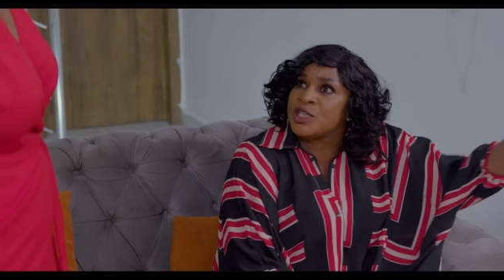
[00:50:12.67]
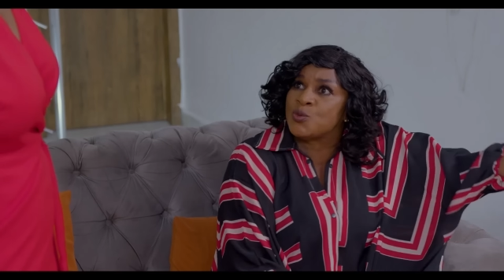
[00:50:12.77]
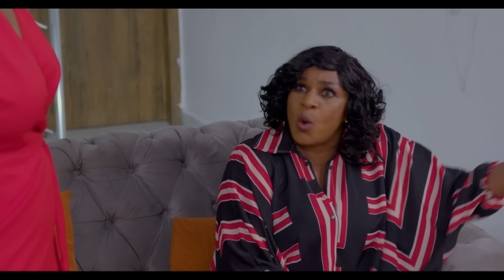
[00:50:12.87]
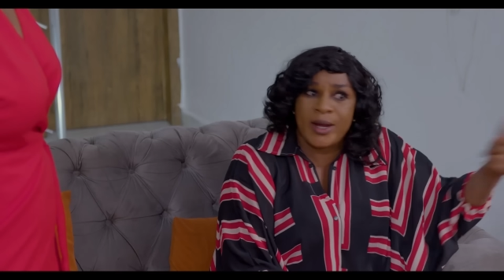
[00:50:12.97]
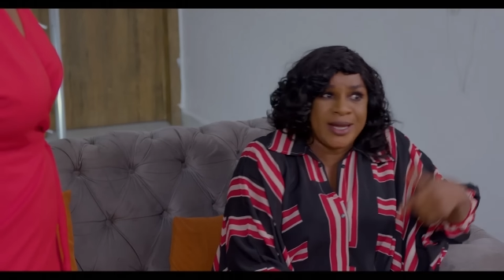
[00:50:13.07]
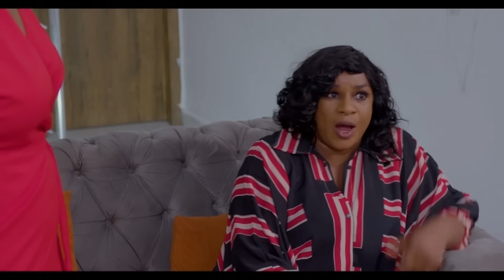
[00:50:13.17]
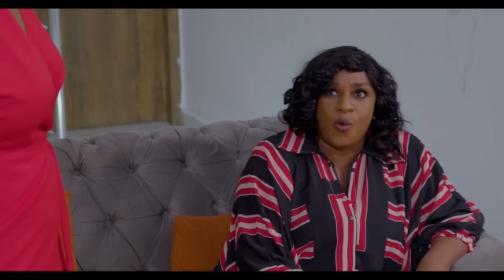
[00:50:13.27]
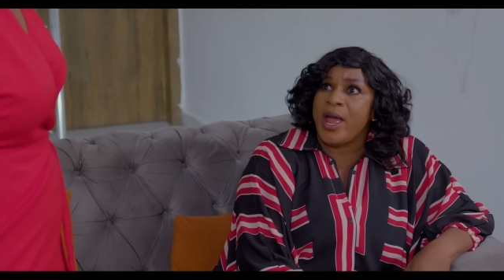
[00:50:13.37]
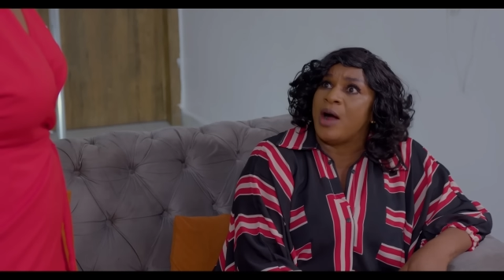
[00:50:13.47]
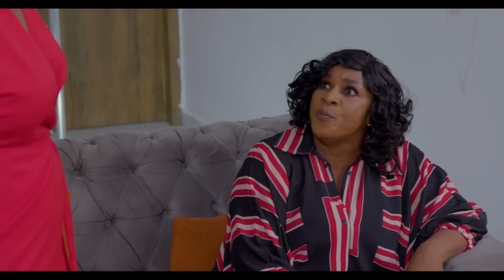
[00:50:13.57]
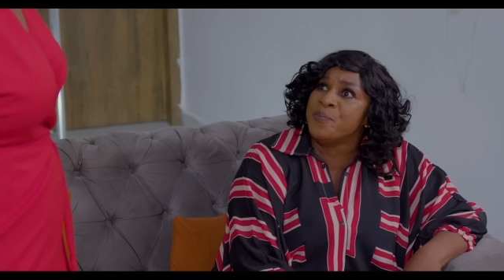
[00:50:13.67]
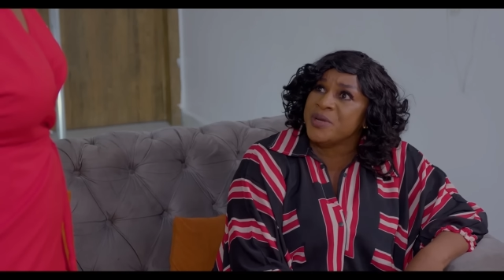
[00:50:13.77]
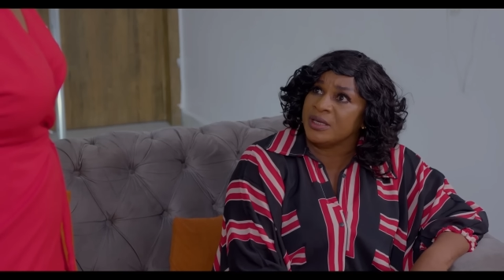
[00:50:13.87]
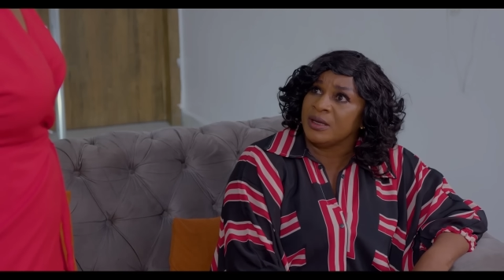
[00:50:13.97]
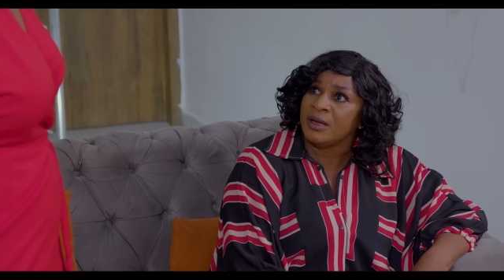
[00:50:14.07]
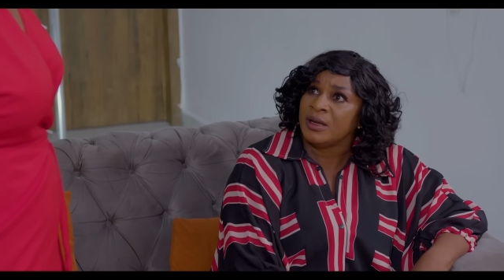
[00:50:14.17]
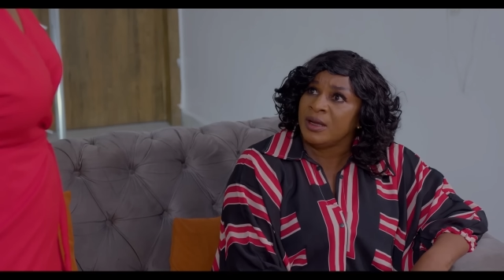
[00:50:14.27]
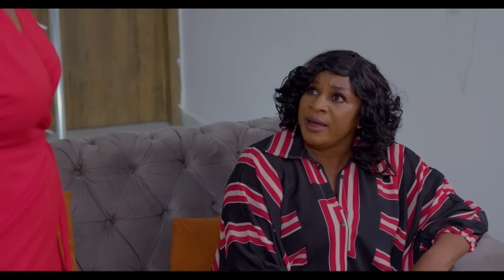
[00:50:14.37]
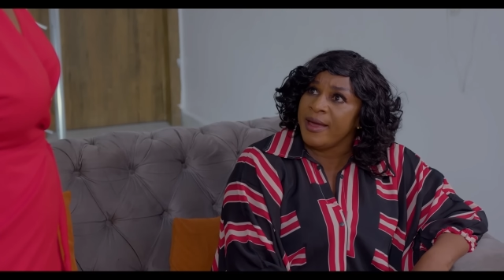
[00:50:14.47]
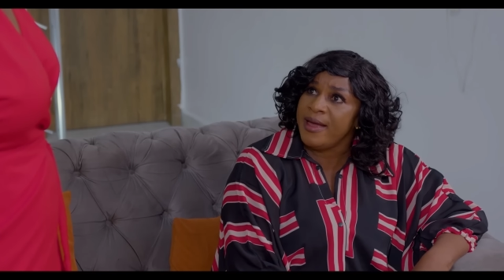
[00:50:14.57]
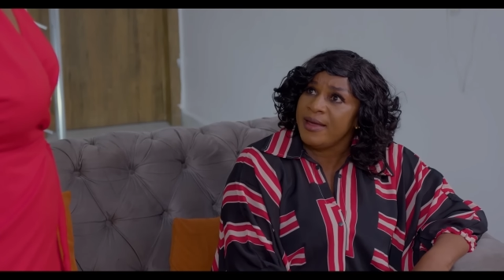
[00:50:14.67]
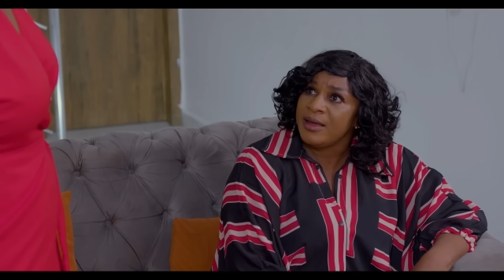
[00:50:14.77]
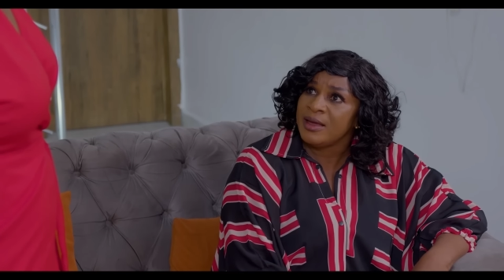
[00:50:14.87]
he's walking away on me. Eh?